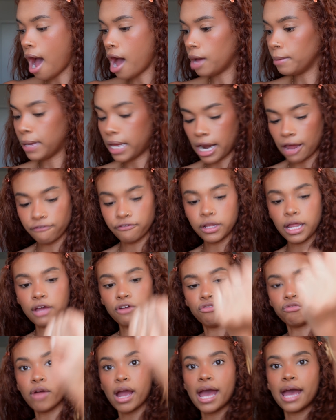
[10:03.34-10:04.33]
Um, and I feel
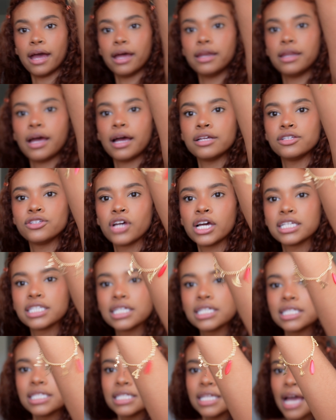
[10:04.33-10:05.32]
like red, as you guys
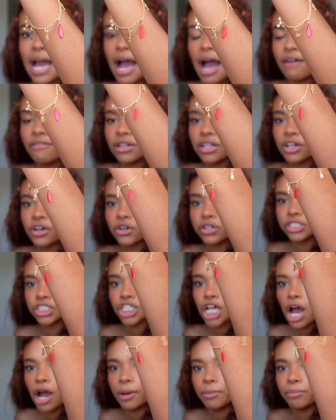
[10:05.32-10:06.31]
can see, I have a little
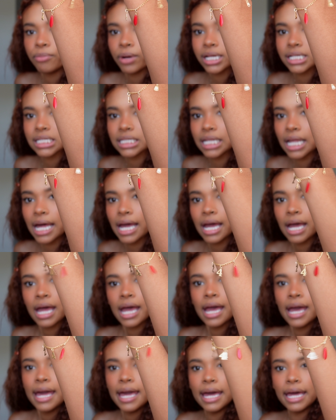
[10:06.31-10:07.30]
charm bracelet
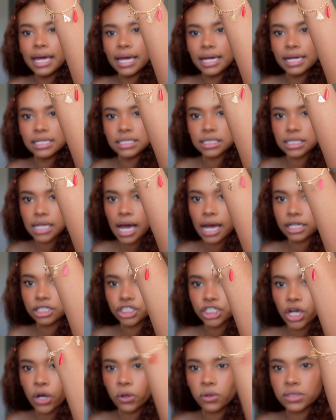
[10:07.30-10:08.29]
and I
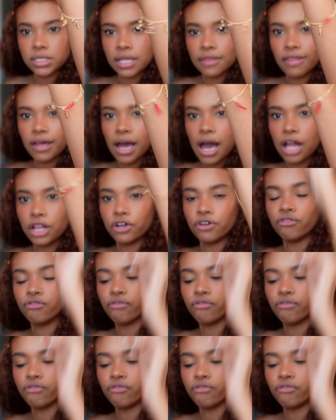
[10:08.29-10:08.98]
chose the color